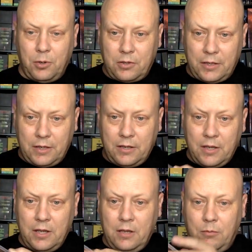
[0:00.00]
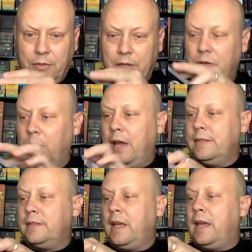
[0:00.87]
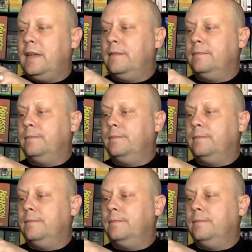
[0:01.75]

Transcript: booklet with a new essay.